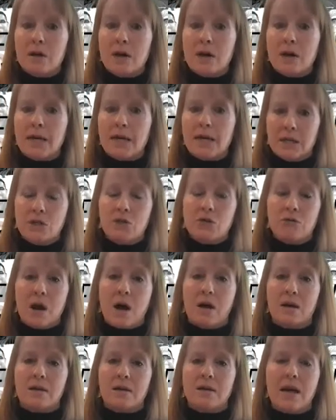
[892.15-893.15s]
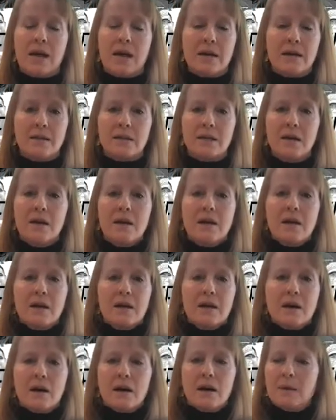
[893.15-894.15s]
I kid you not. And
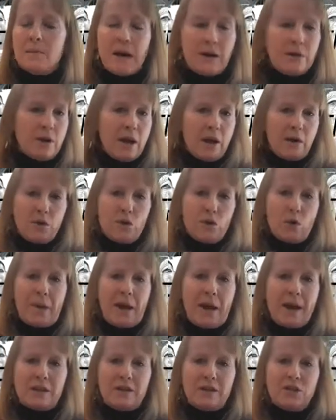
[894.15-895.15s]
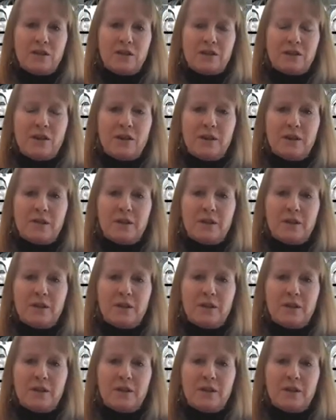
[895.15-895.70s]
I don't know how your packages are,